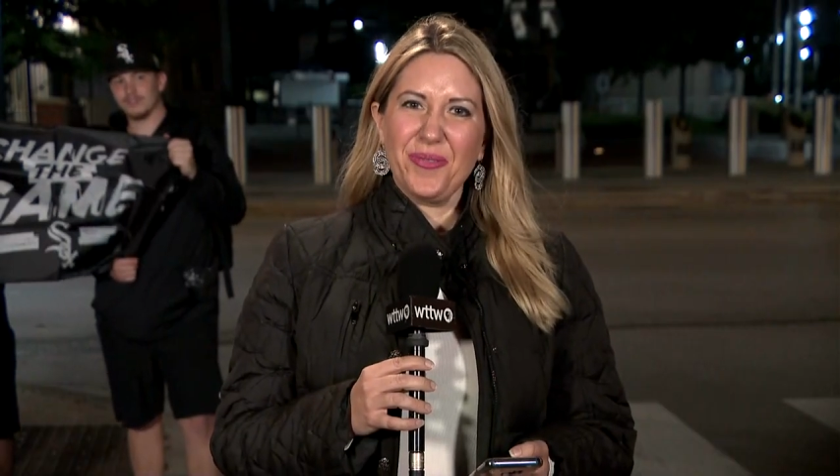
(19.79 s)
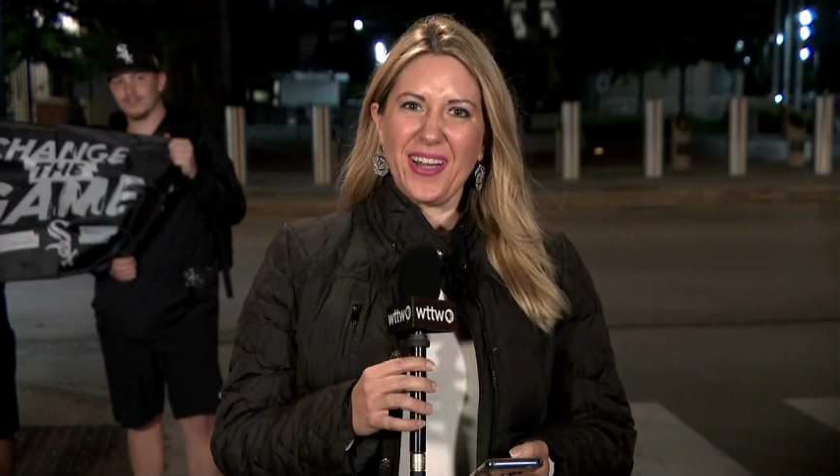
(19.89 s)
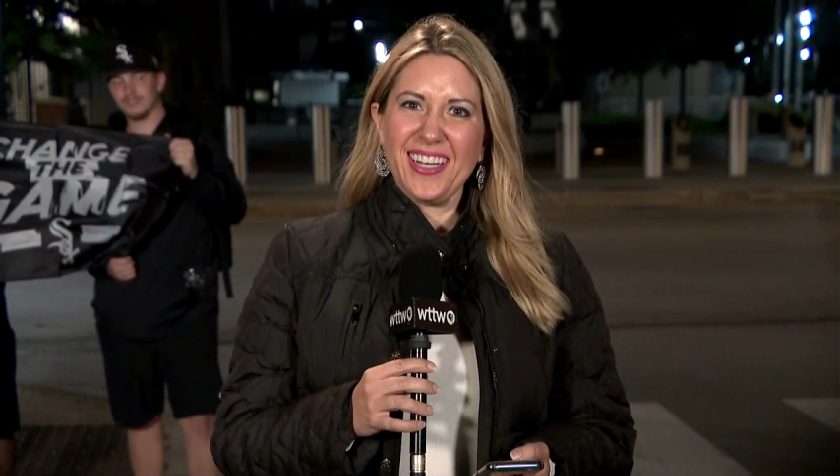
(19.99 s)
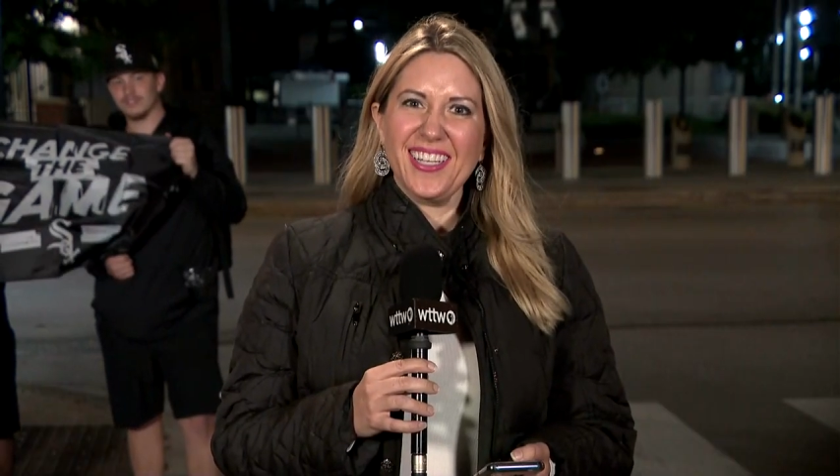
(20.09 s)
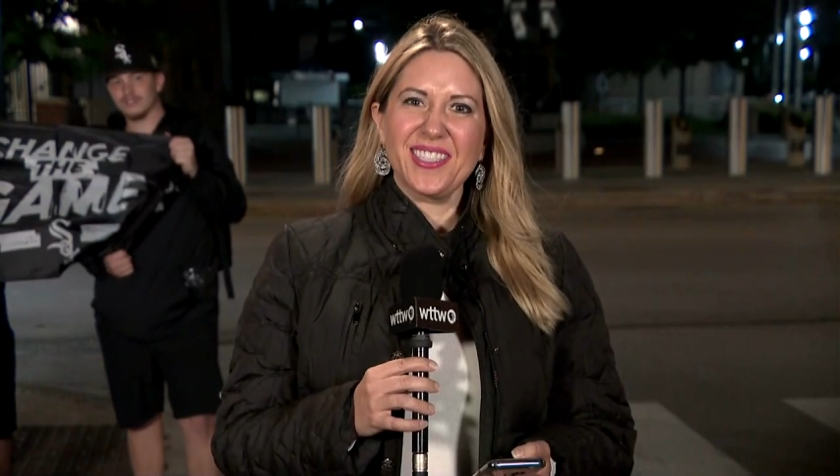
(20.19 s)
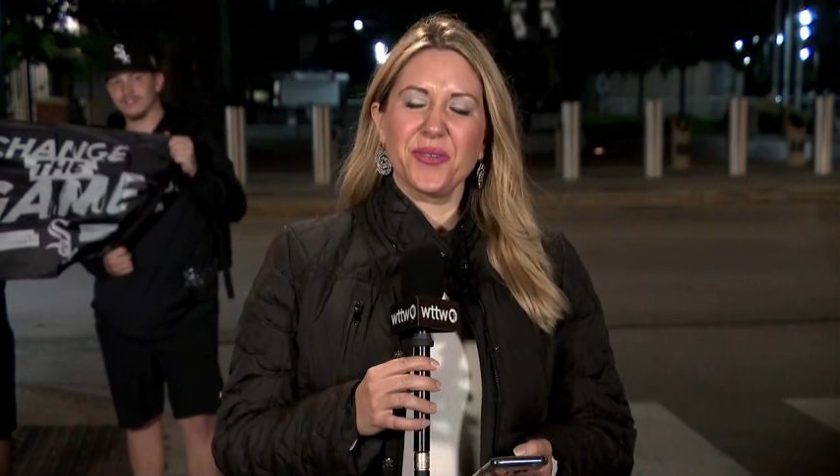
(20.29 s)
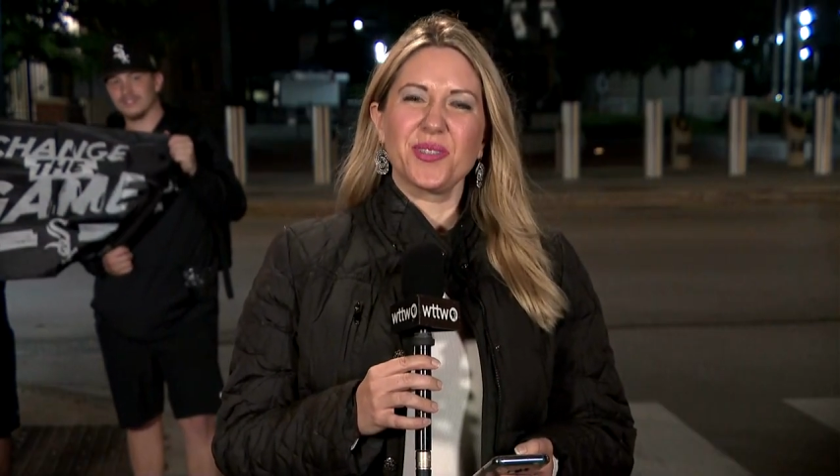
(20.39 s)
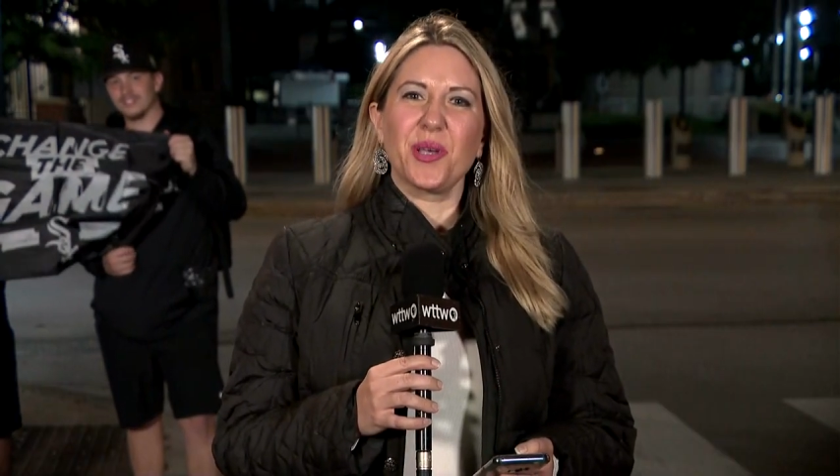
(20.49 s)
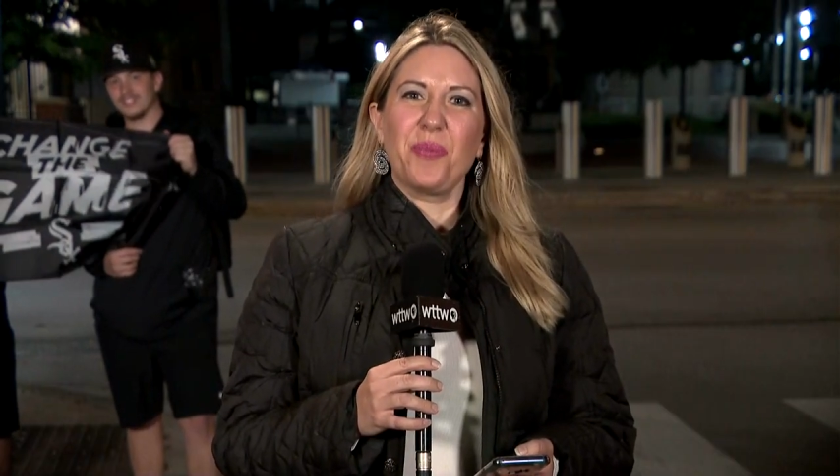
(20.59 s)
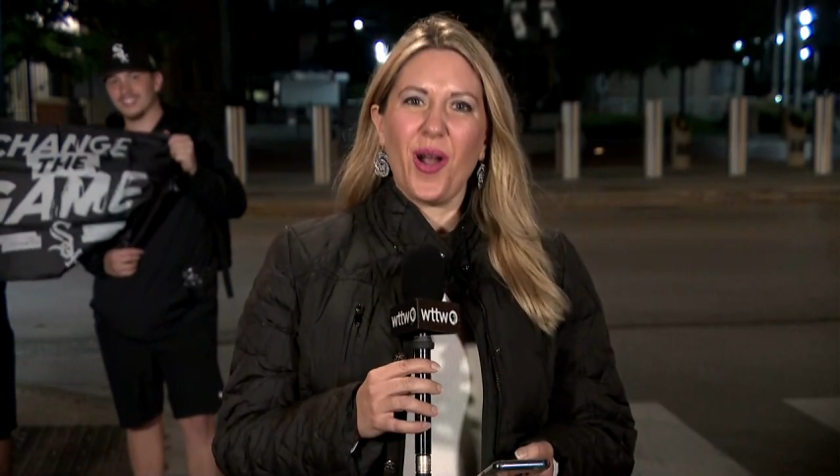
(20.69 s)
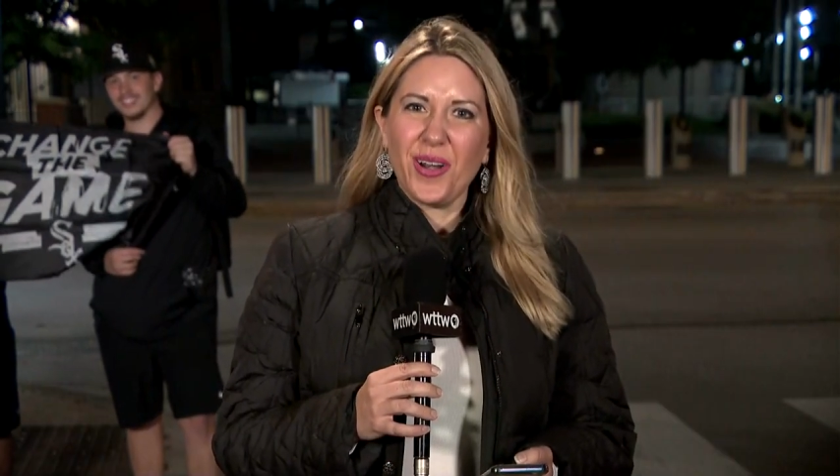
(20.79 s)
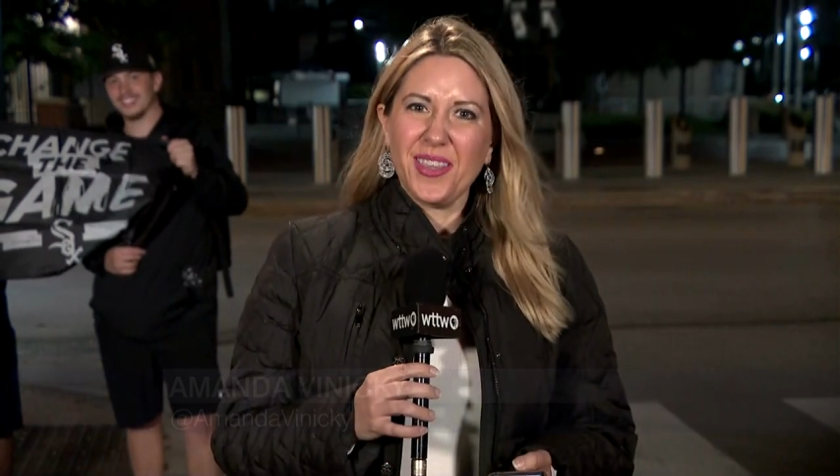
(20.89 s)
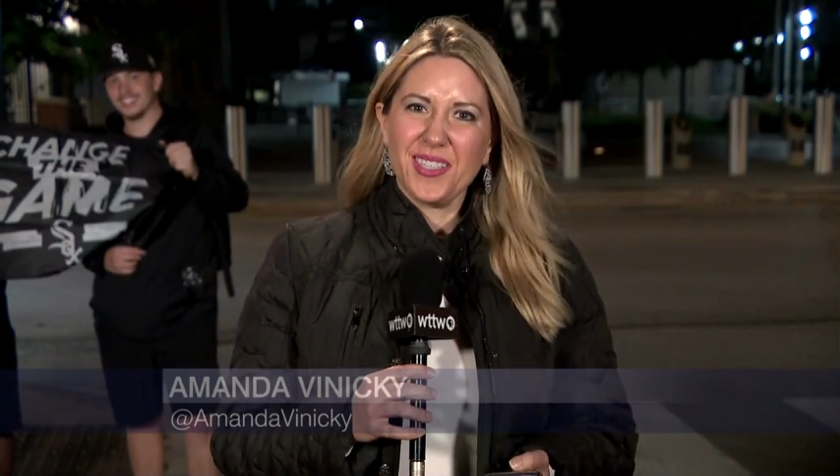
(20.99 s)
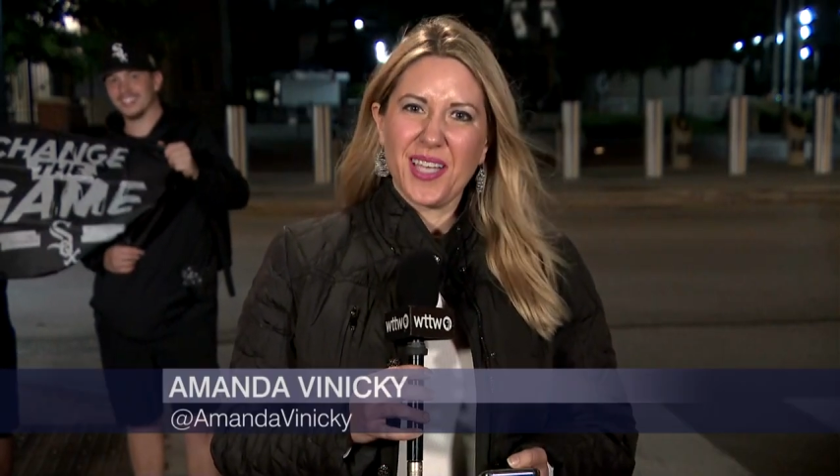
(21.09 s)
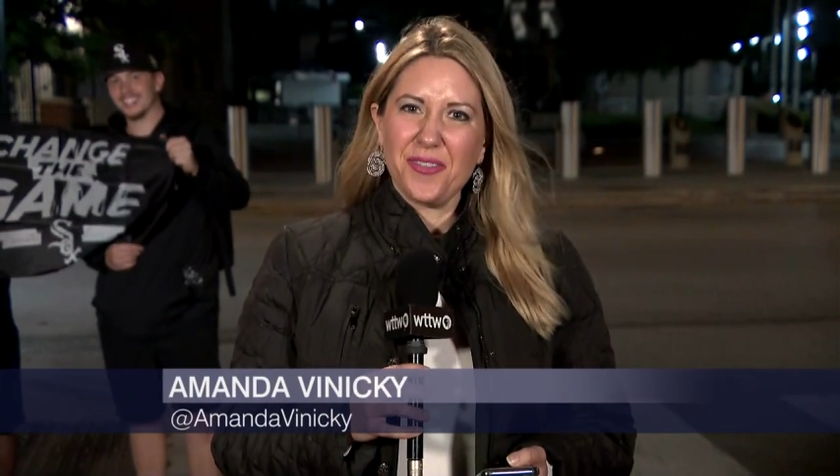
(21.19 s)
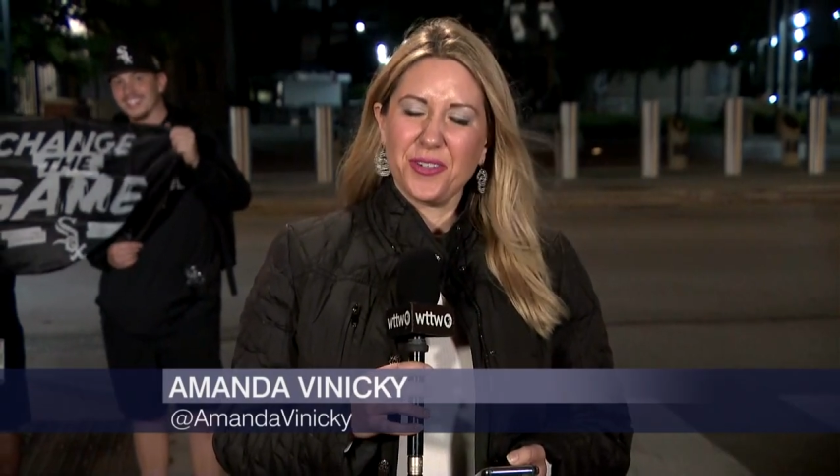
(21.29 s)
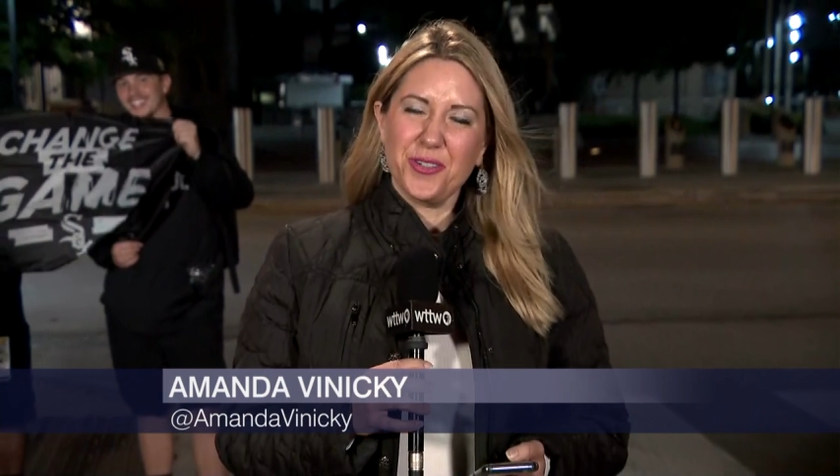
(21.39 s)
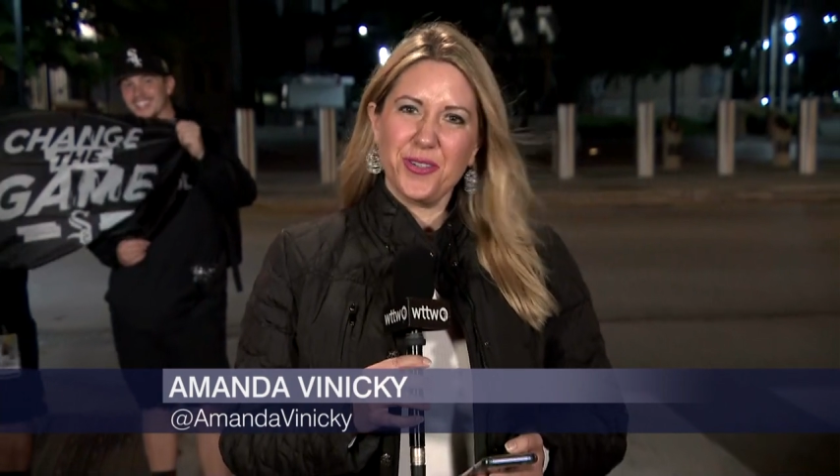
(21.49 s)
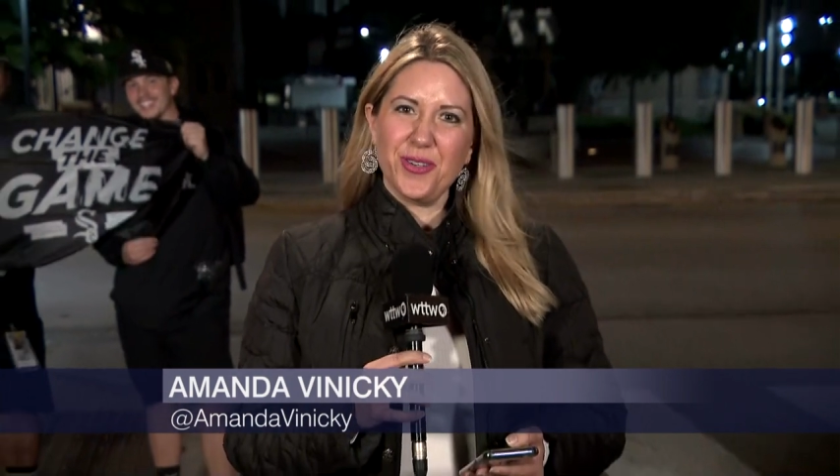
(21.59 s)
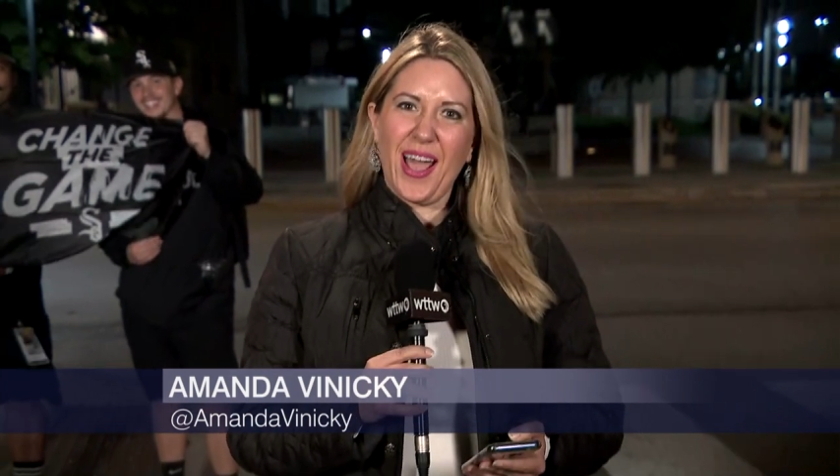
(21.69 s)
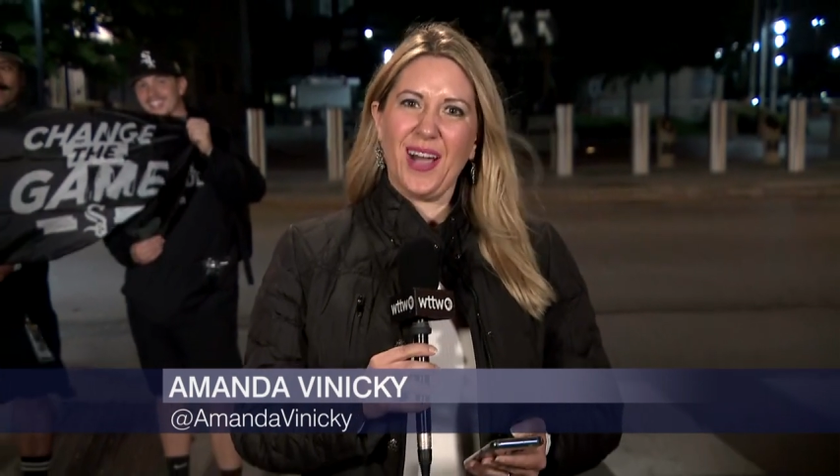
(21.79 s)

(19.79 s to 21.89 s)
Brandis, it was a party this afternoon